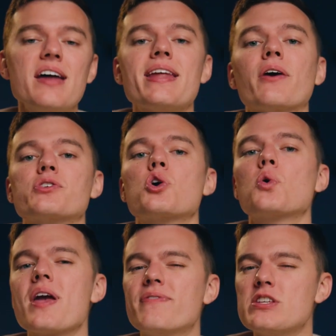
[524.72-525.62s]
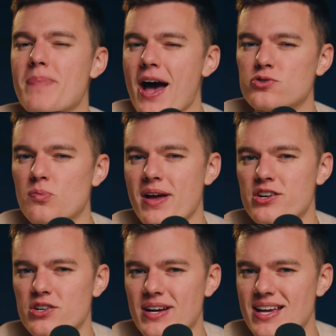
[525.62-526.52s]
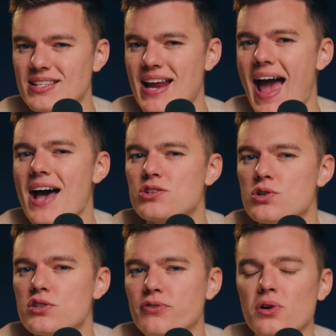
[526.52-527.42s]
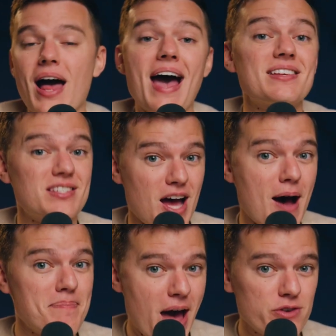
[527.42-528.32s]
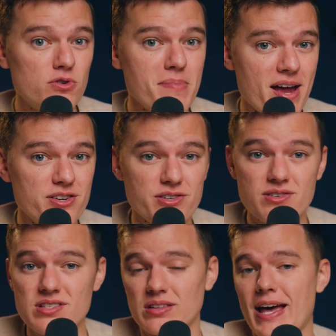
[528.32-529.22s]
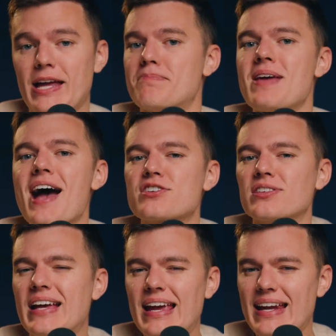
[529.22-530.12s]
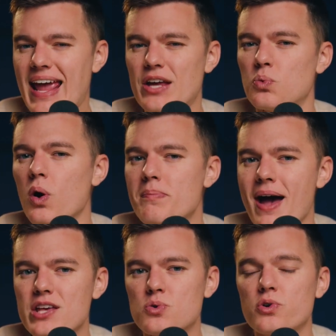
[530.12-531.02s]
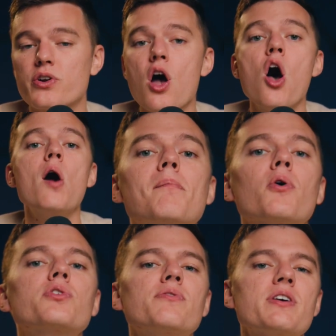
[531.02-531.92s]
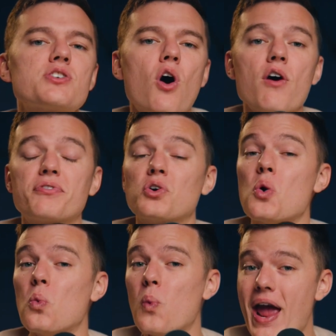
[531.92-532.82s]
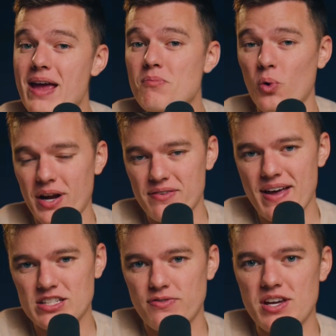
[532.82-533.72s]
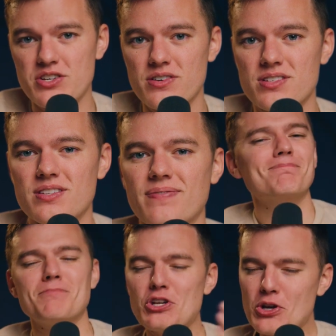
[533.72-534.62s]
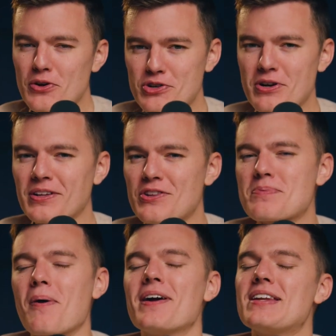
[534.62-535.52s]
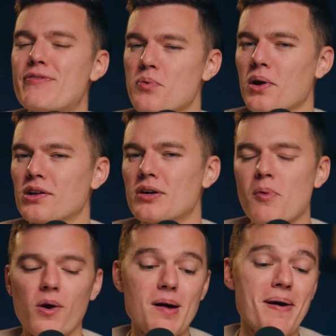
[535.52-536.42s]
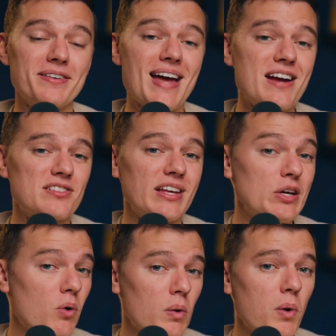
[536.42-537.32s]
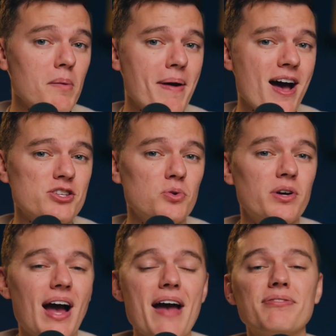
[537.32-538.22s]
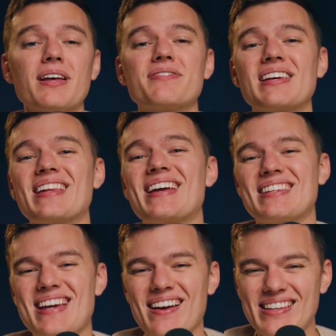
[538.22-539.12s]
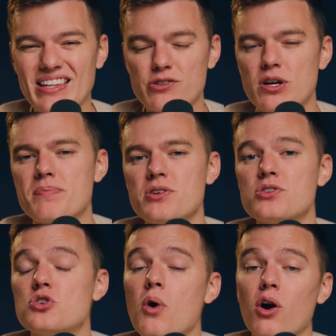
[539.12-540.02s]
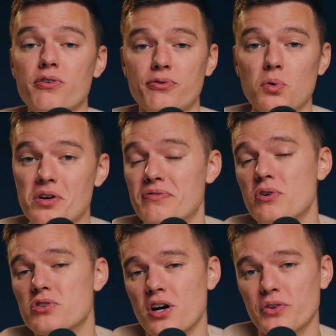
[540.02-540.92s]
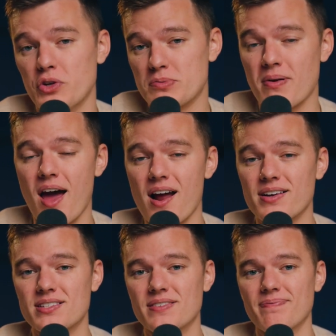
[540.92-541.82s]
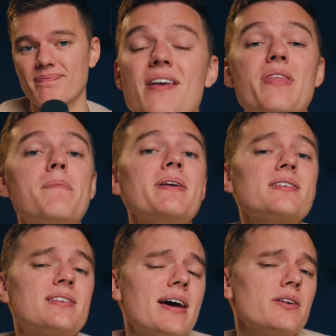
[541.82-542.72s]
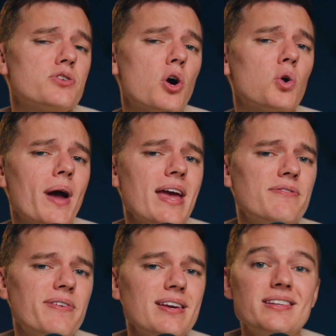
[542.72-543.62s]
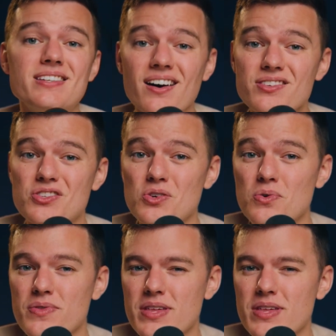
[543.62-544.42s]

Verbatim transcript: Now, TotalAV's password manager isn't as useful as top password managers like Dashlane and 1Password, both of which offer way more advanced features. You know the drill at this point. If you want to learn more about Dashlane or 1Password, I've left a link down in the description to our full reviews on those products. That being said, Total AV does do